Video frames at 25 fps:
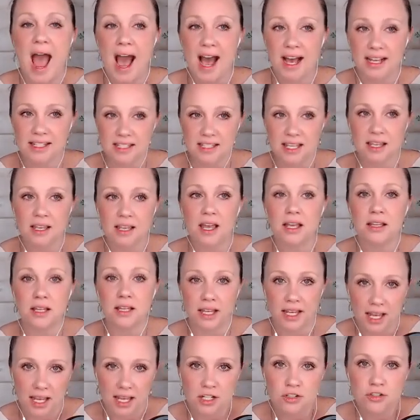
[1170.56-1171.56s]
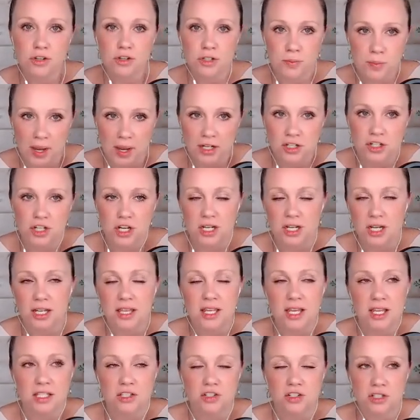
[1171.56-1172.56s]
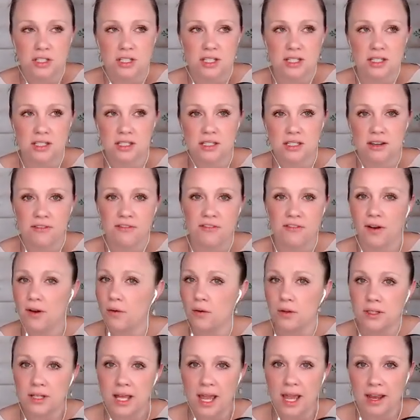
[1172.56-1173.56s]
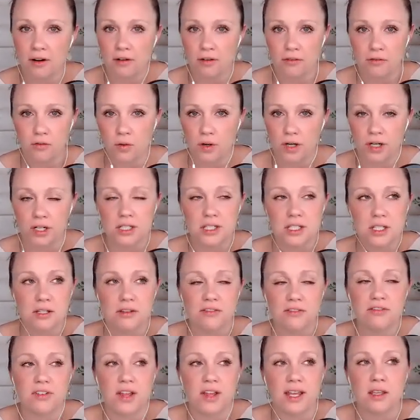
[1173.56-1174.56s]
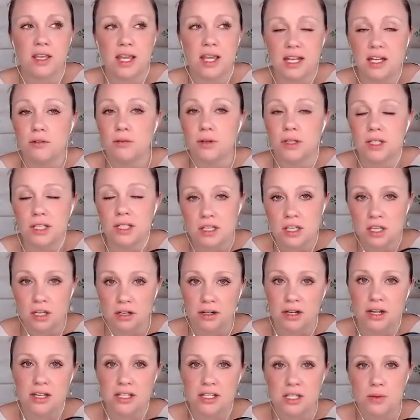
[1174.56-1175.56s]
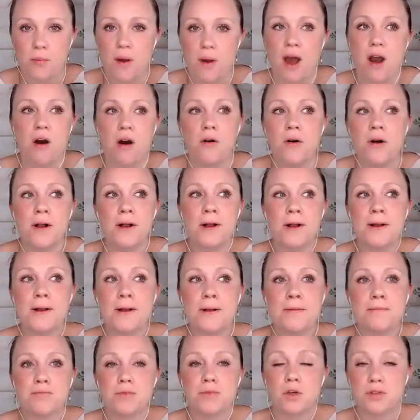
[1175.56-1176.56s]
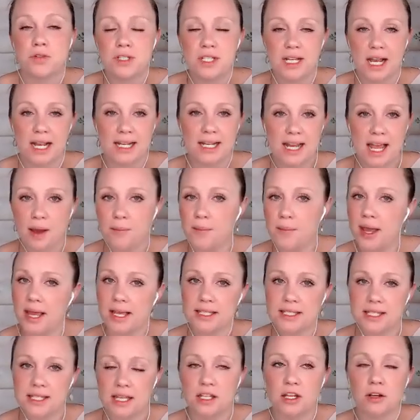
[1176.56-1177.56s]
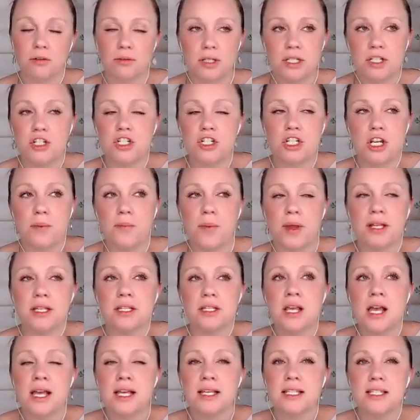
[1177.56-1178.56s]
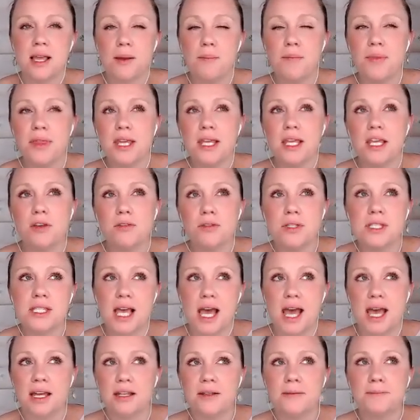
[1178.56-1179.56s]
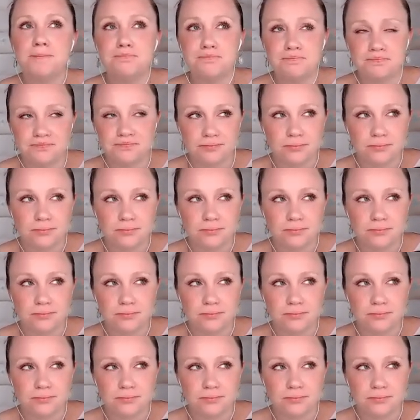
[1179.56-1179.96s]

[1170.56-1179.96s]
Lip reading: asking and like introspection. I think it's just a different layer of words of like getting really curious about those dynamics in your relationship. And something you said